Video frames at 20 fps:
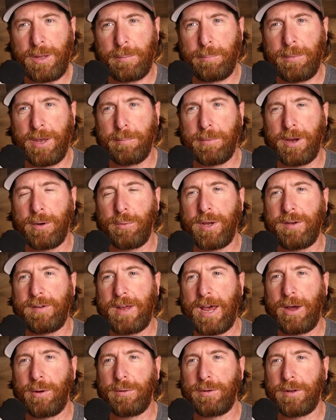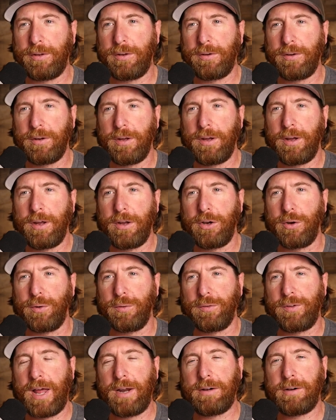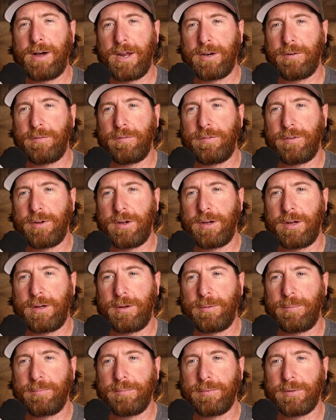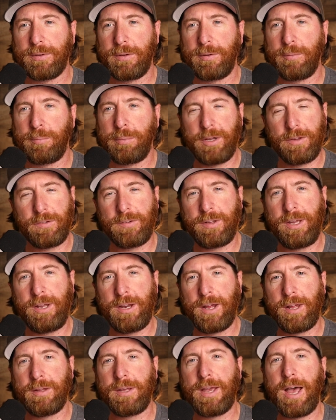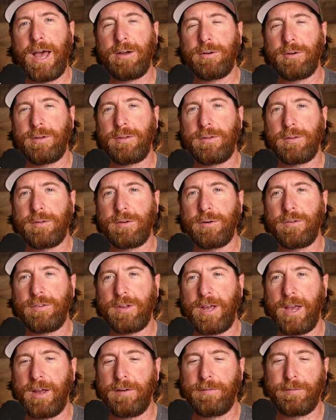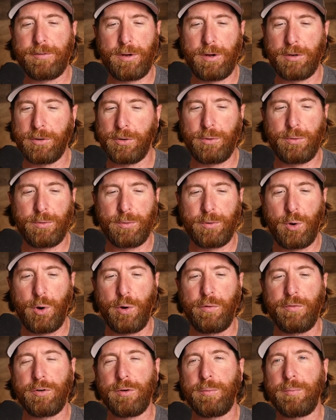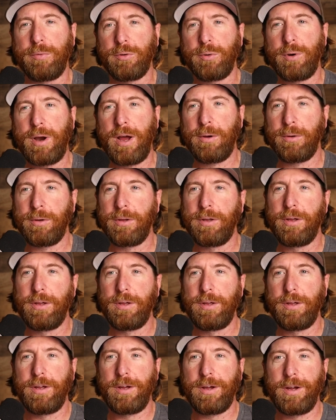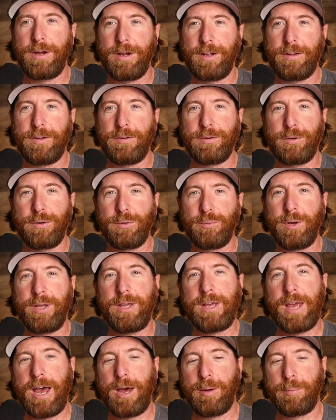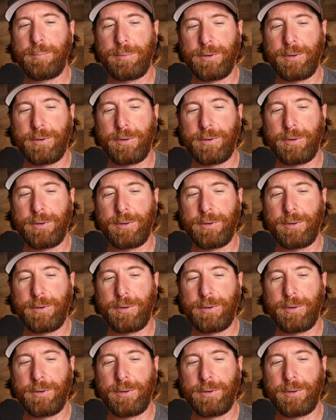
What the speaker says: Made my way down, and there's not a lot of place to eat on the island. There is a handful. I'll go over them throughout this little recap.